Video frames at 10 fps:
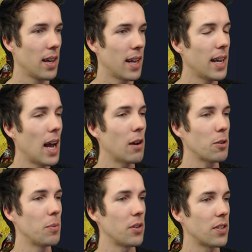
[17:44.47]
In-house
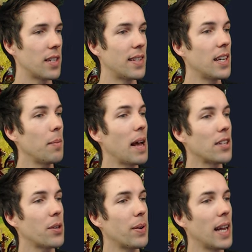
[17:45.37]
mods. The team has
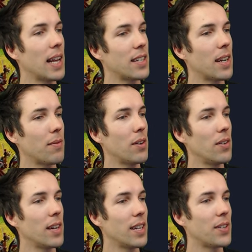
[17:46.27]
created several
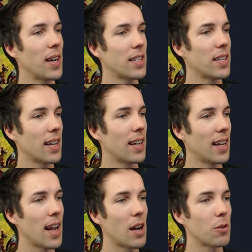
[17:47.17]
interesting
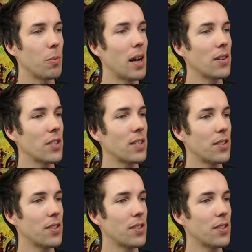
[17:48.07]
in-house mods